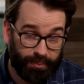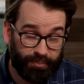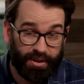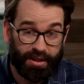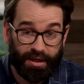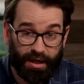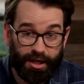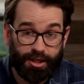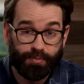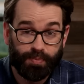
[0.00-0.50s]

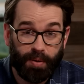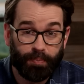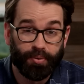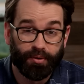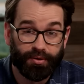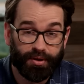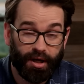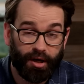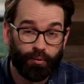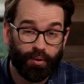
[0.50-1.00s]
because
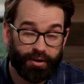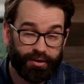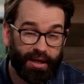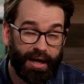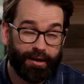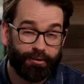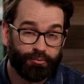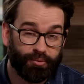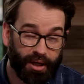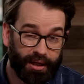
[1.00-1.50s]
people know what
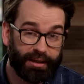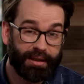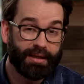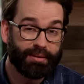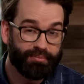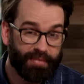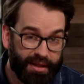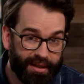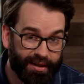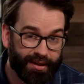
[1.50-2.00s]
that
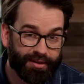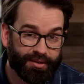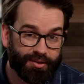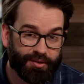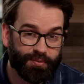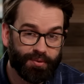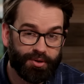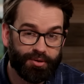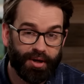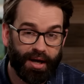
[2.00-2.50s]
really
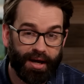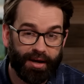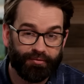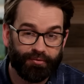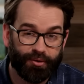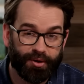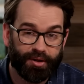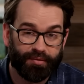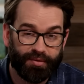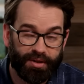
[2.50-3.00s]
means, when you
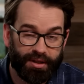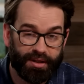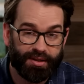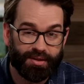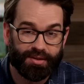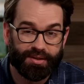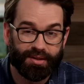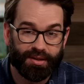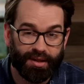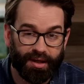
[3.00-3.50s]
have one of
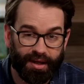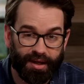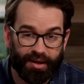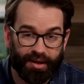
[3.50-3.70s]
these